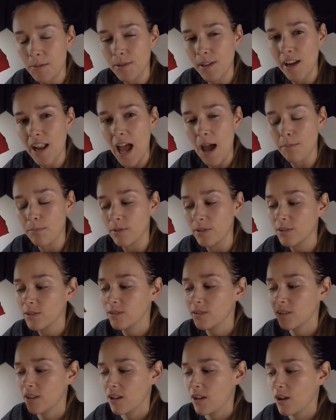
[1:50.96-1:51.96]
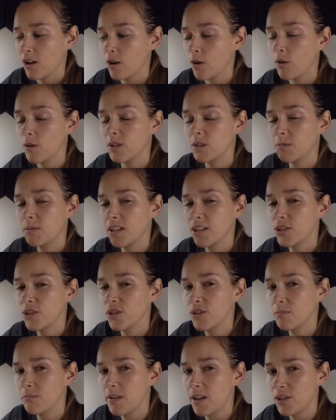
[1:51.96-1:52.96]
that happens. Always make sure
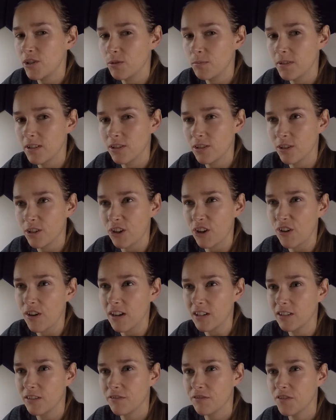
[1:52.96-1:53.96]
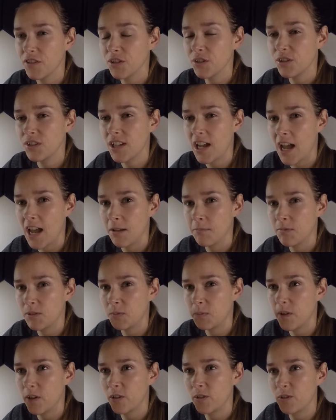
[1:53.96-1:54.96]
your measurements are correct. First time, it's
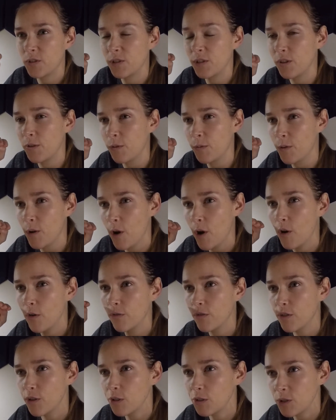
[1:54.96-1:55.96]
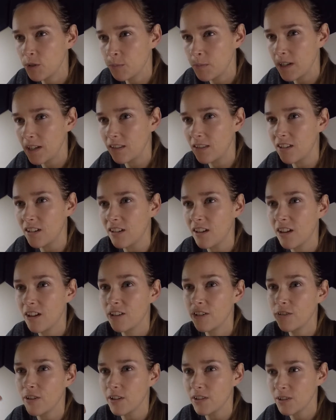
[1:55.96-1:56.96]
better to overestimate than
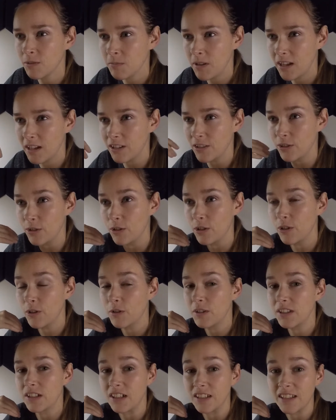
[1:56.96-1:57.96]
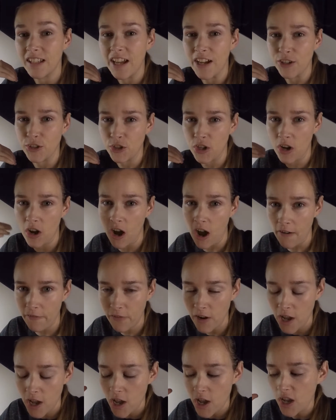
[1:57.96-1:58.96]
underestimate because you can always cut the extra off.
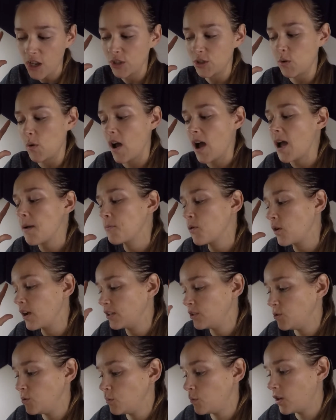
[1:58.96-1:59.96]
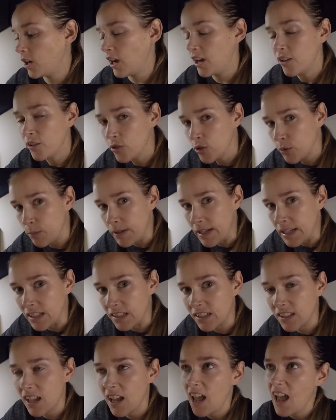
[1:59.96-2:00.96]
So I'm going to cut a new
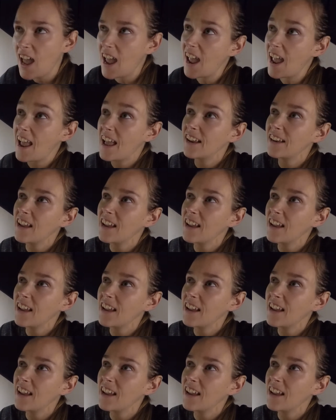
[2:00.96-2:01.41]
piece and